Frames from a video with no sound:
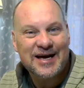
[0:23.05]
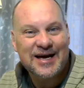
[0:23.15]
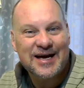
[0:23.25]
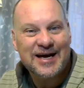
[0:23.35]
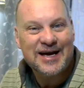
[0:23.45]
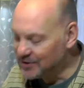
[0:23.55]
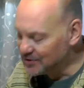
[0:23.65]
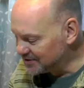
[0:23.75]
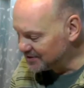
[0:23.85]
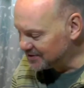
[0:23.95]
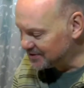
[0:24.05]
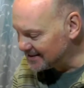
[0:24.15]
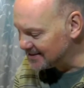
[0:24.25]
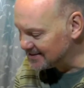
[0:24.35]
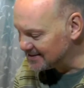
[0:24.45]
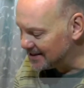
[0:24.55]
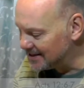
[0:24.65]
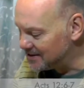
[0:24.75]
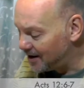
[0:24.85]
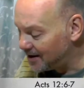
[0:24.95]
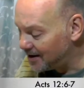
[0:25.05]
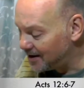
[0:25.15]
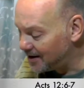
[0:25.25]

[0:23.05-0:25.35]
And it's so interesting. It says here, the night